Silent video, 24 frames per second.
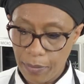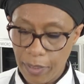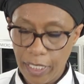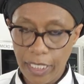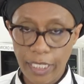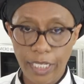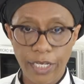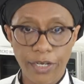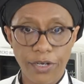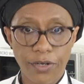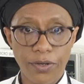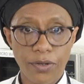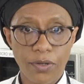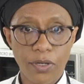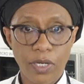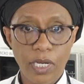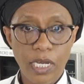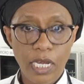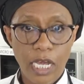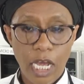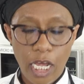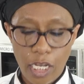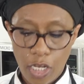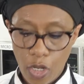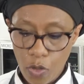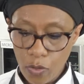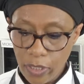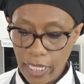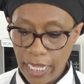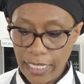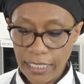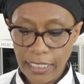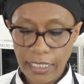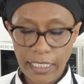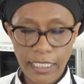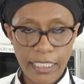in there. Allow
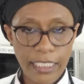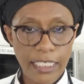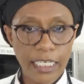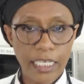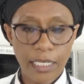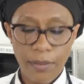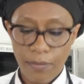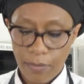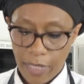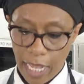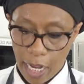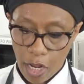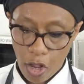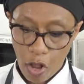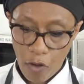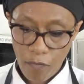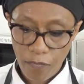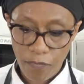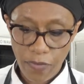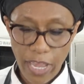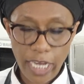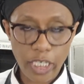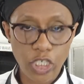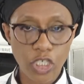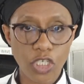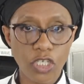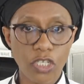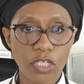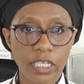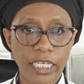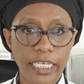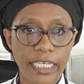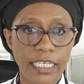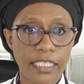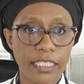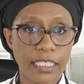that steam, that
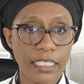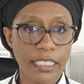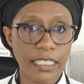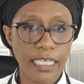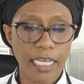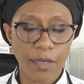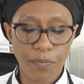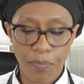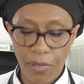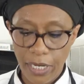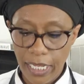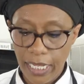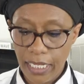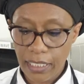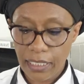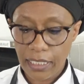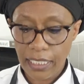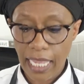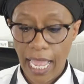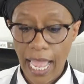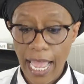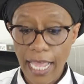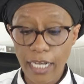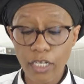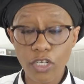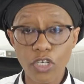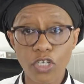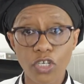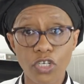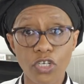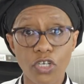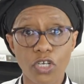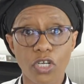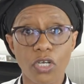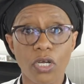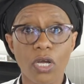convectional heat to take place and
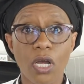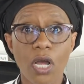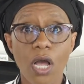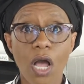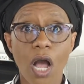cook